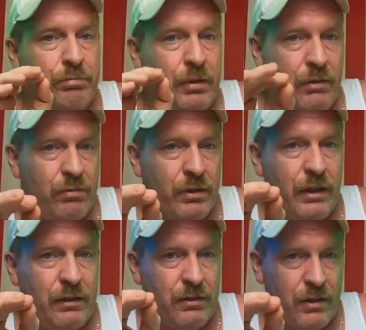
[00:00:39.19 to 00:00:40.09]
but it
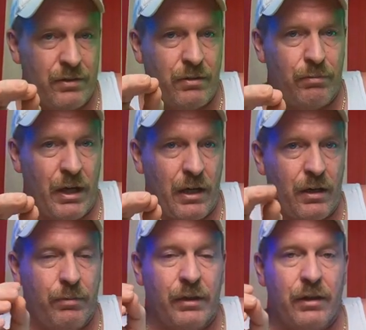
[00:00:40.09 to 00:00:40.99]
really doesn't
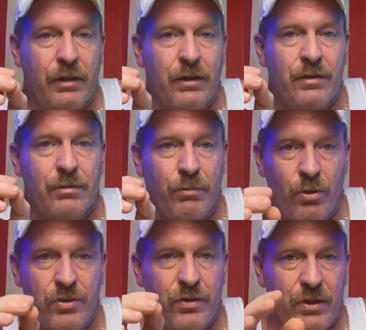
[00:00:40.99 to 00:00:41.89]
matter because
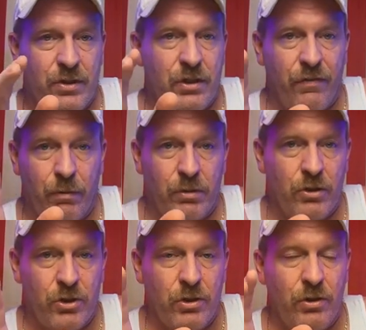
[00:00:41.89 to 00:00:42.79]
most of this stuff I'm going
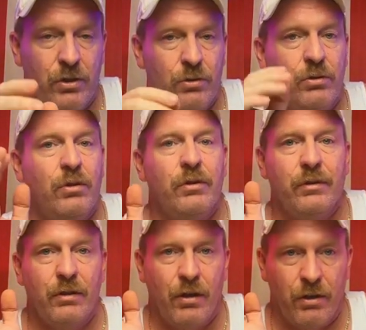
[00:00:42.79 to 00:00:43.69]
to show you
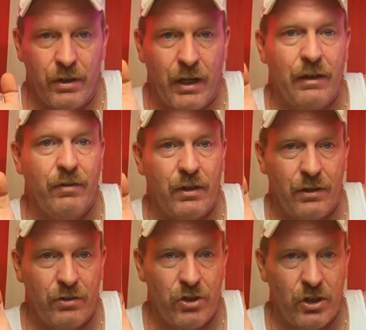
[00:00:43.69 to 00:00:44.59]
are not even
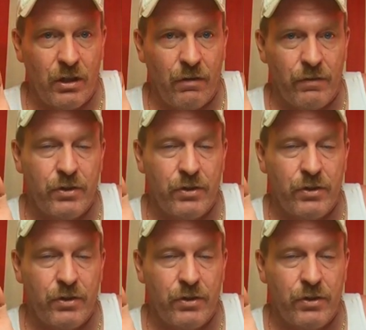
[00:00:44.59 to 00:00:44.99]
on the shelves.